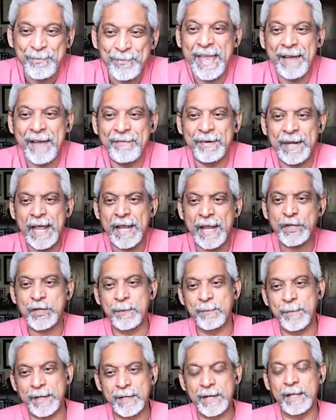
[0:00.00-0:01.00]
We have a
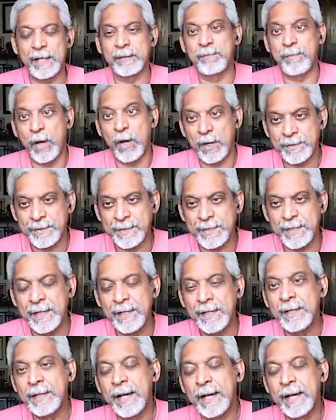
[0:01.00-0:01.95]
national mental health policy,